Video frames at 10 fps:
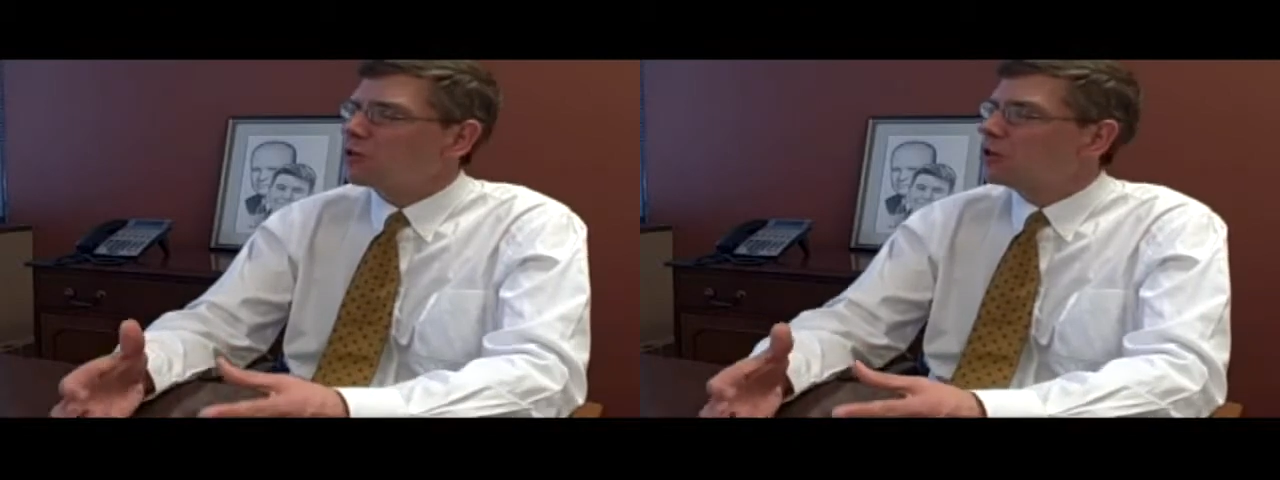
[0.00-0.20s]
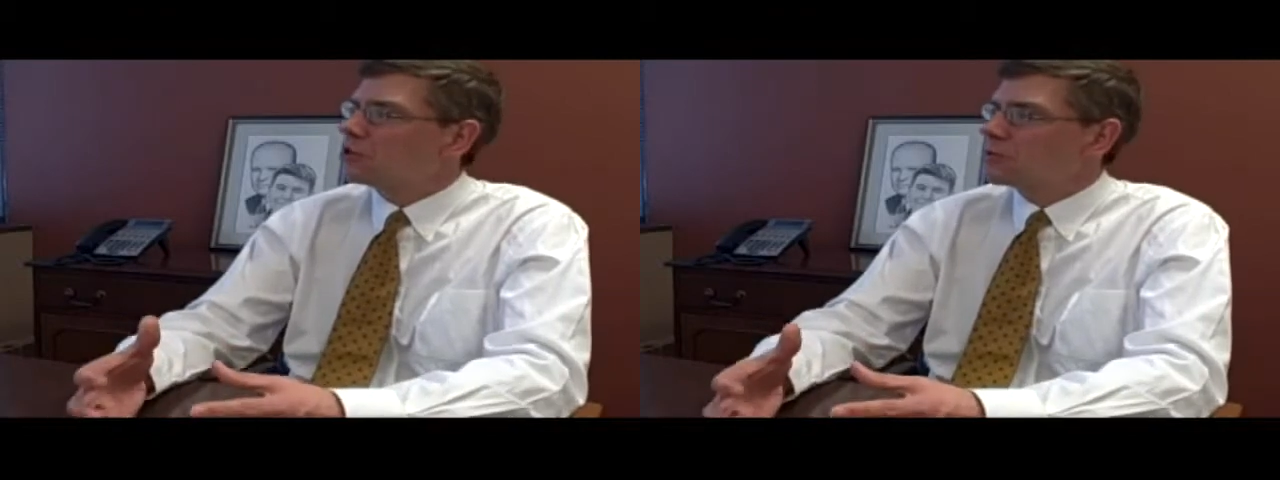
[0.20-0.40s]

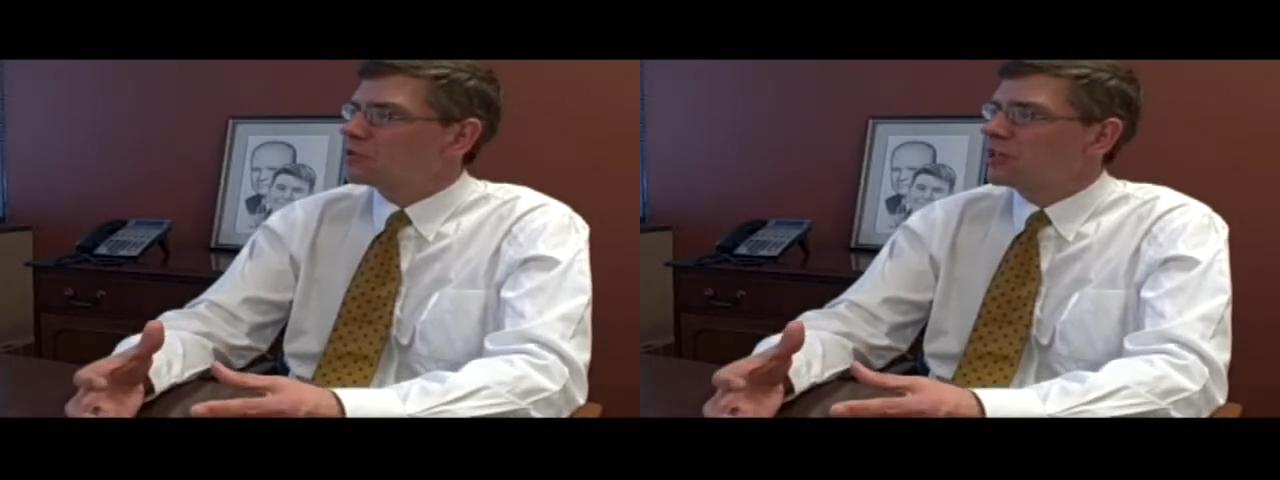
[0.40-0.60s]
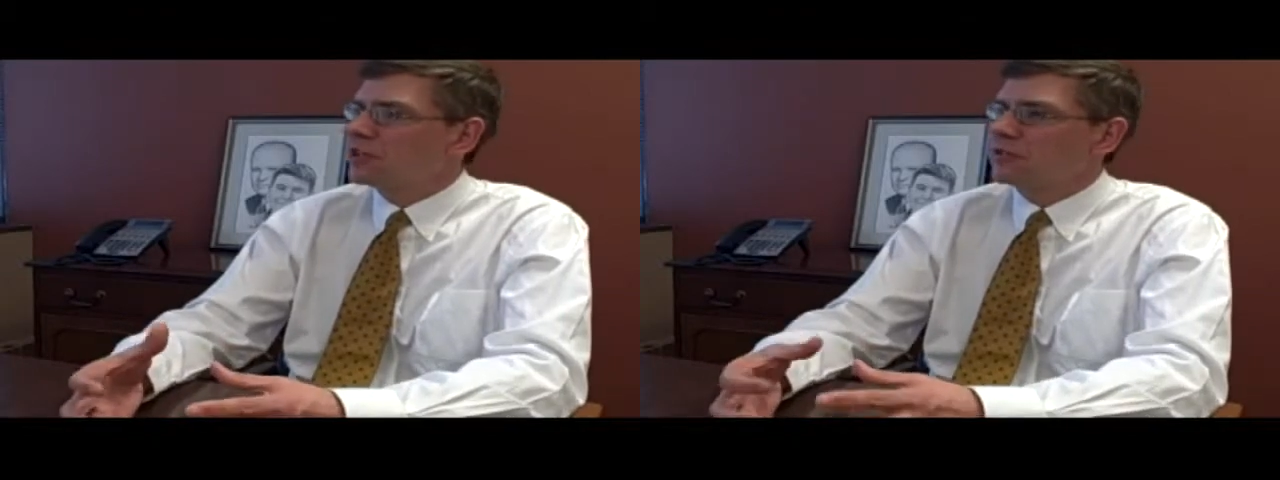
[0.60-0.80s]

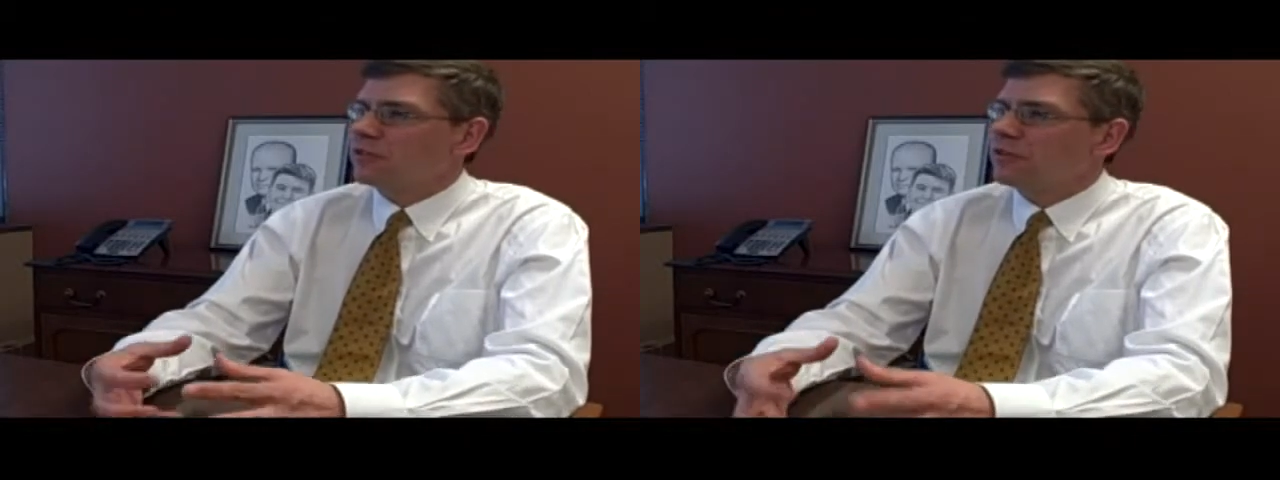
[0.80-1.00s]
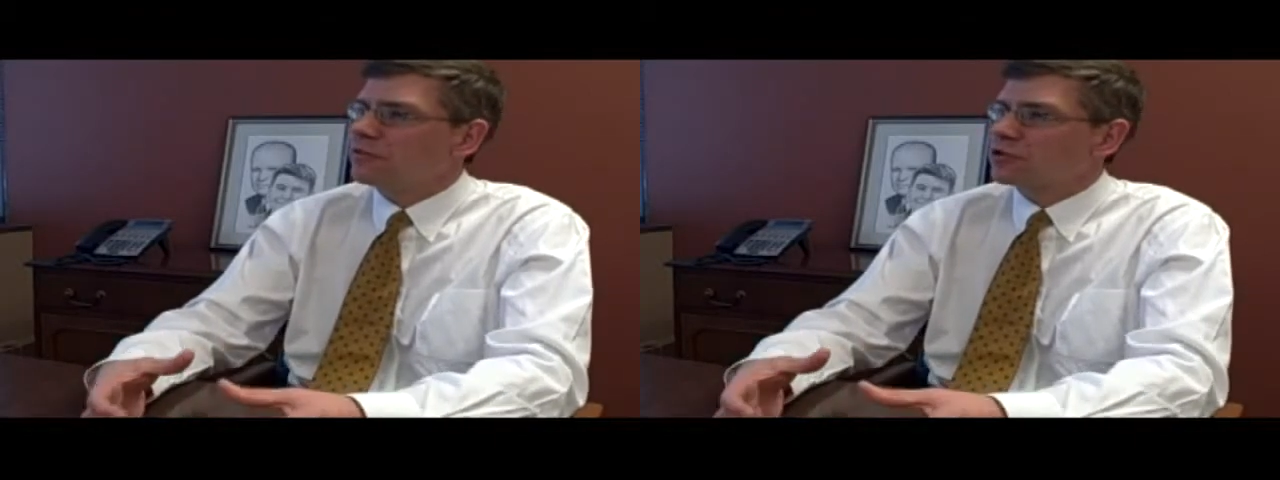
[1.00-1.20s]
percentage of
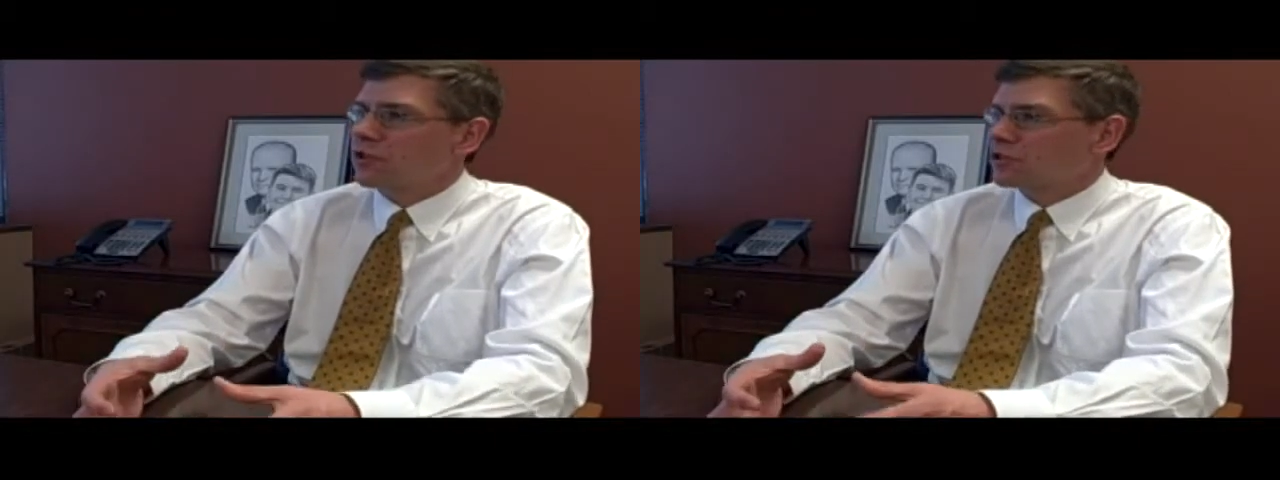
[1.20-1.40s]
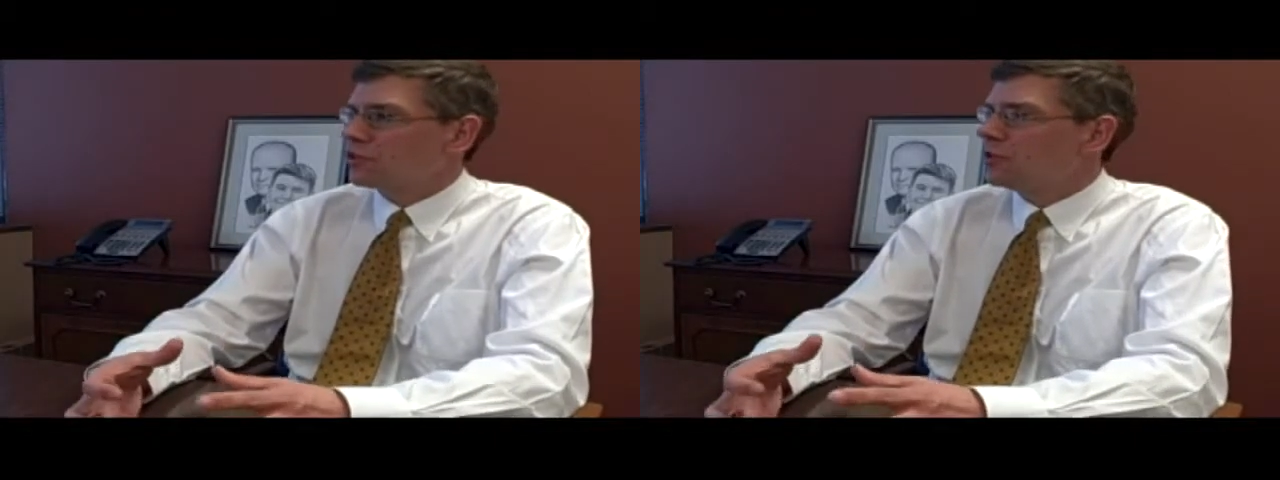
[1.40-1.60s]

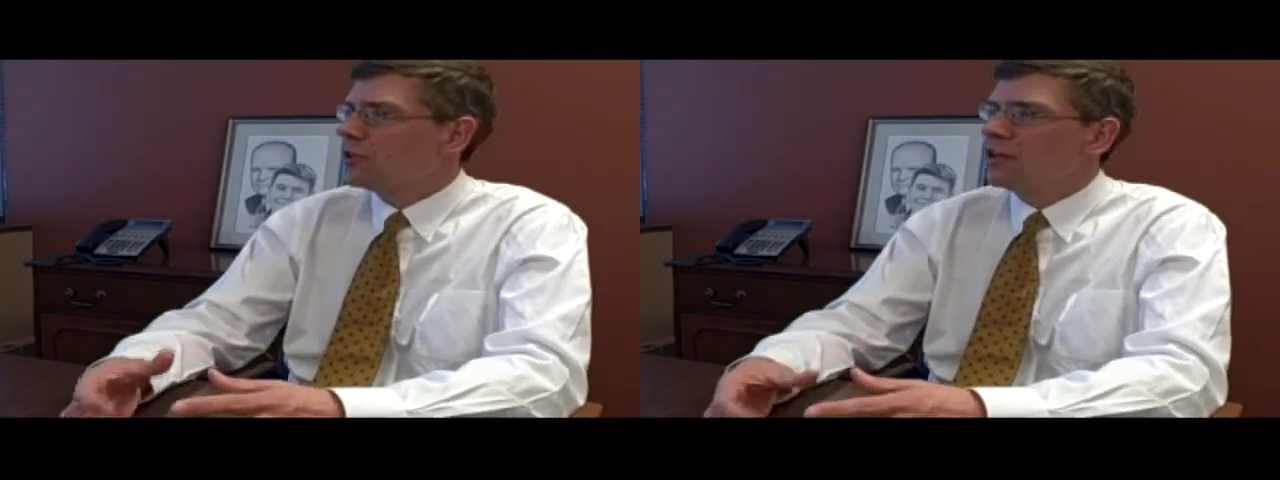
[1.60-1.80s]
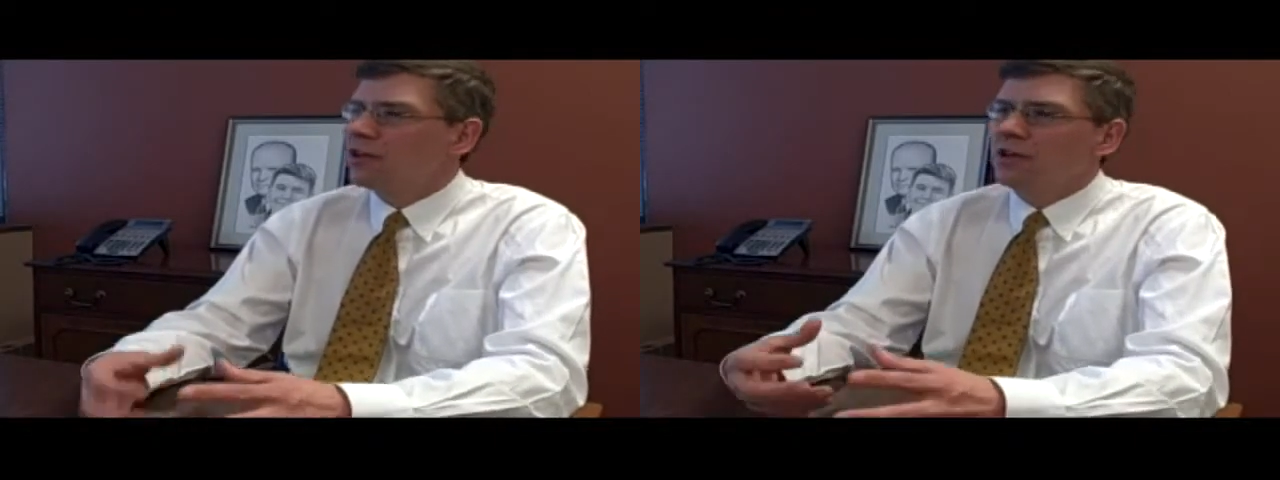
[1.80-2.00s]
infrastructure,
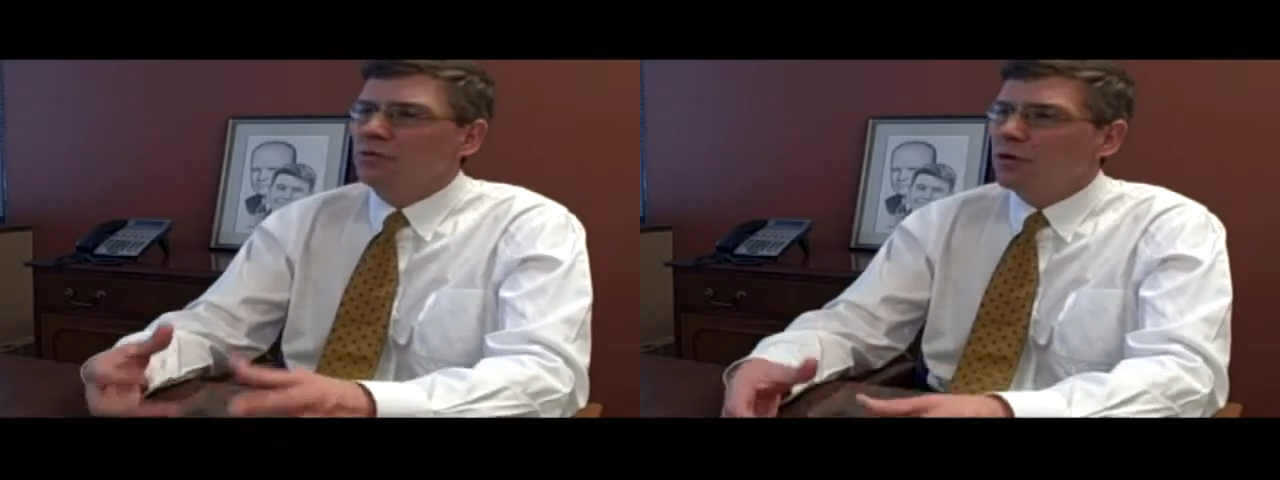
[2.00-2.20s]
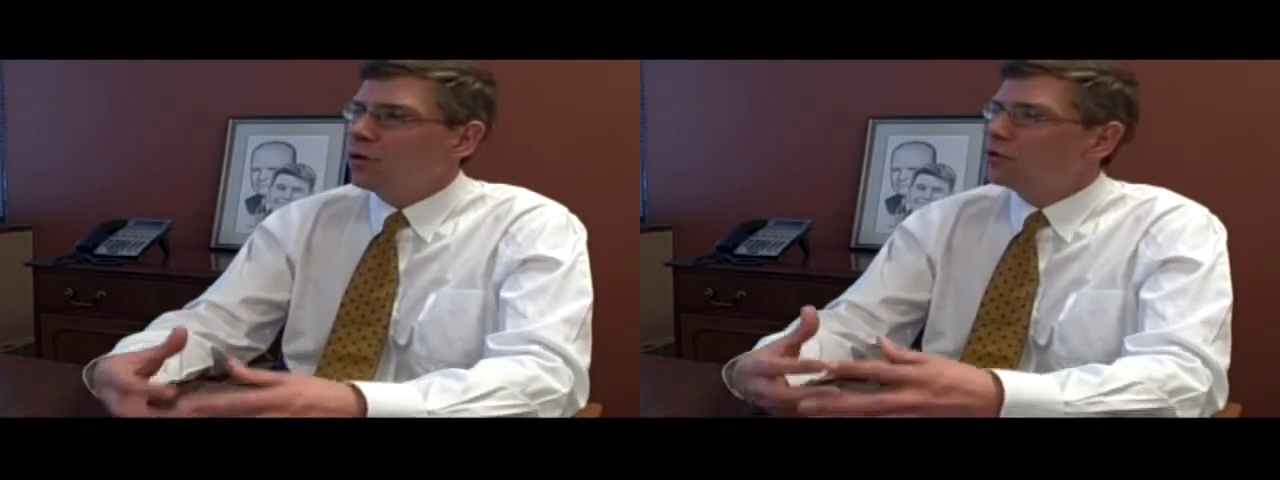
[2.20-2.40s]

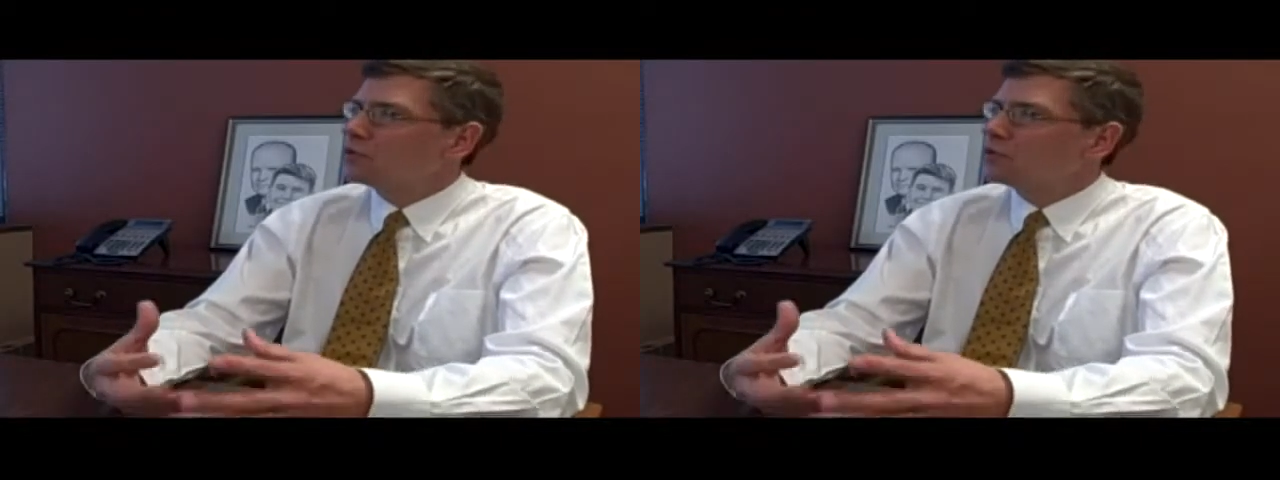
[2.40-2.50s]
roads,